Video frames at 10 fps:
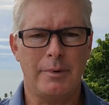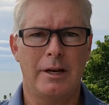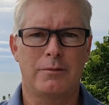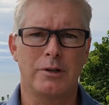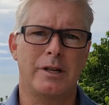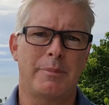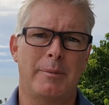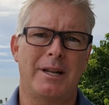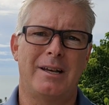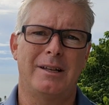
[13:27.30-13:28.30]
Unfortunately,
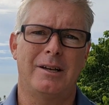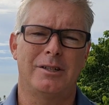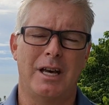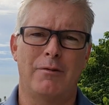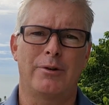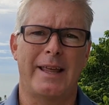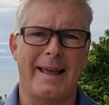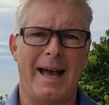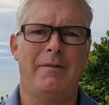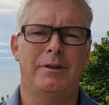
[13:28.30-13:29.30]
people in El Salvador, they
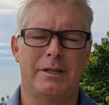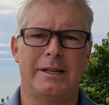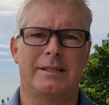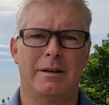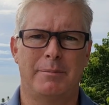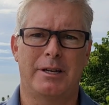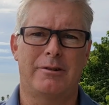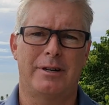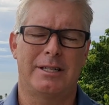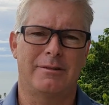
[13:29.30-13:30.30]
have to accept
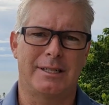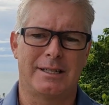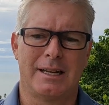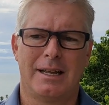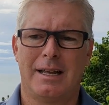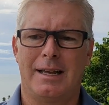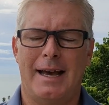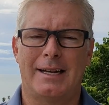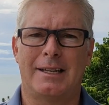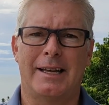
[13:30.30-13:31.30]
Bitcoin, so it's
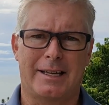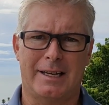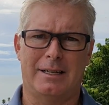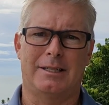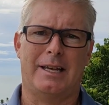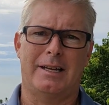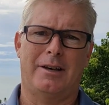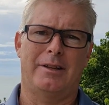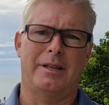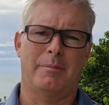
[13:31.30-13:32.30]
kind of like looking
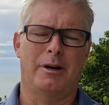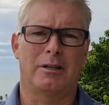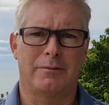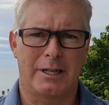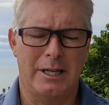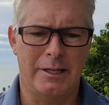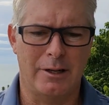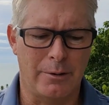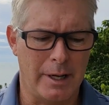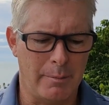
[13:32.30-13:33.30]
down the barrel of a gun
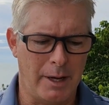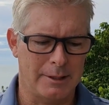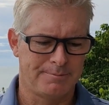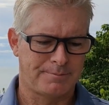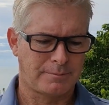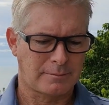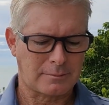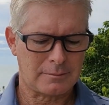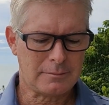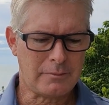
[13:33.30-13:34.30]
in a way. But
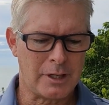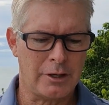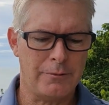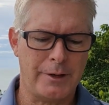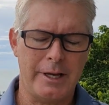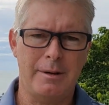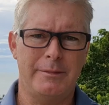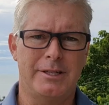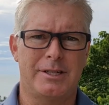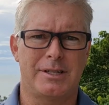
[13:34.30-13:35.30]
good for
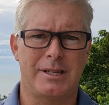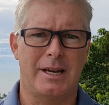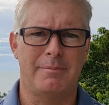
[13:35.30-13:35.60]
them. This is